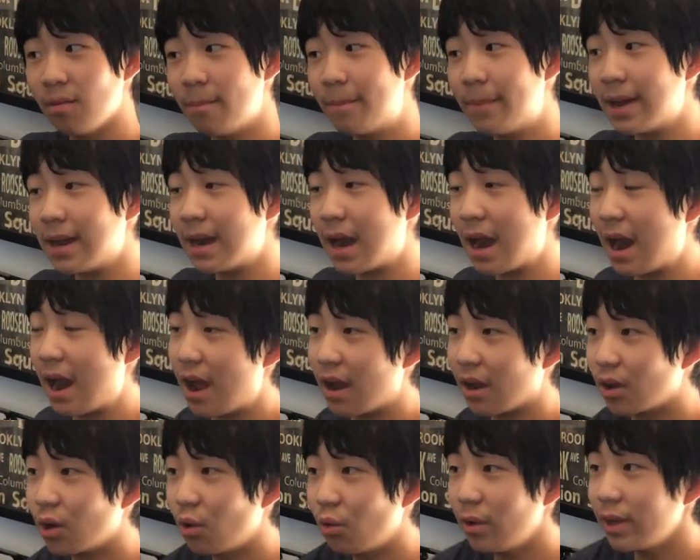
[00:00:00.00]
but
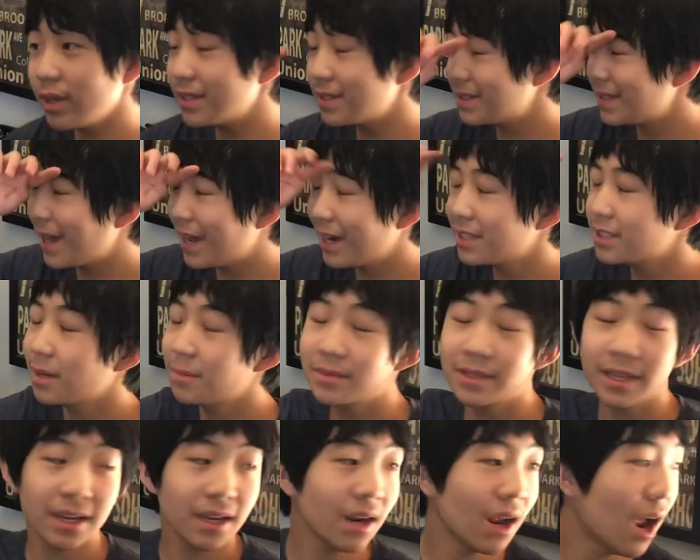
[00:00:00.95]
quick status
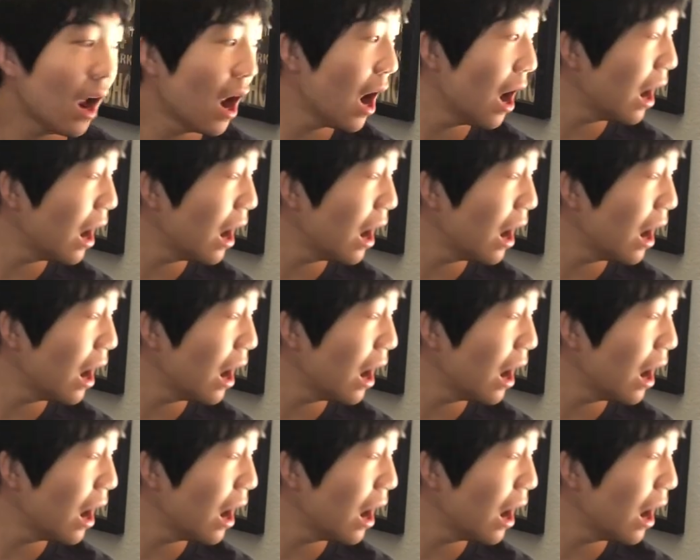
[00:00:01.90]
update.